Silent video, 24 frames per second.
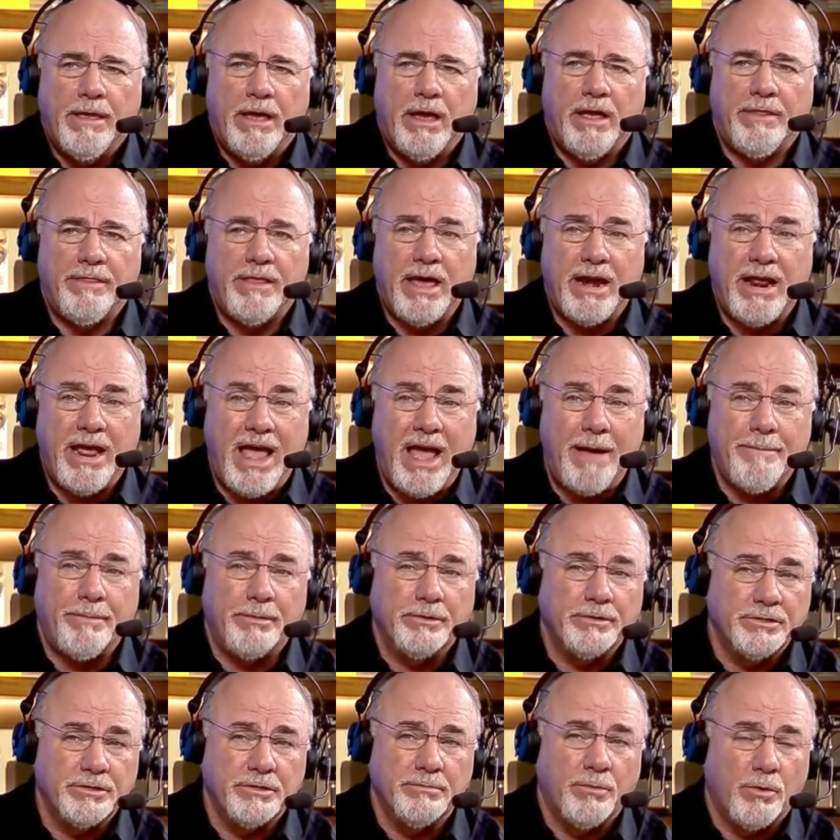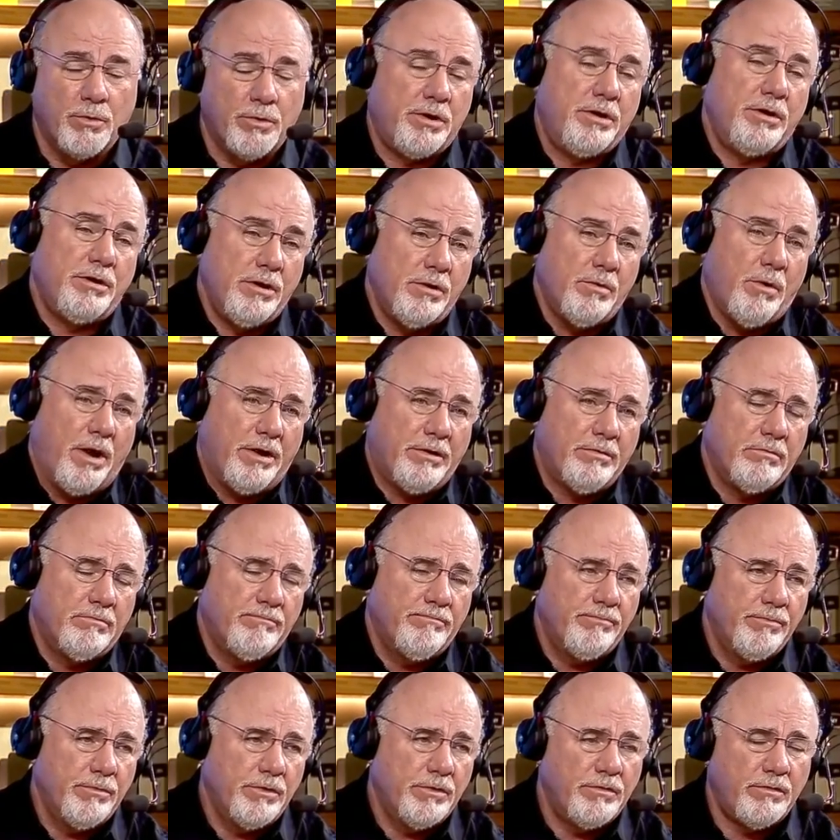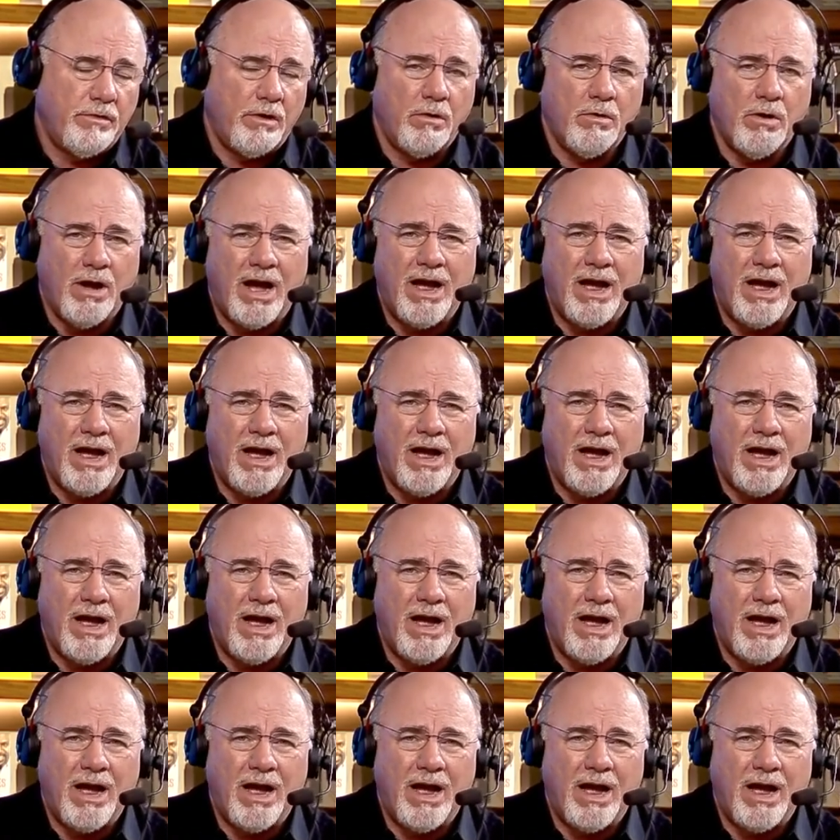and that happens the more you do it. So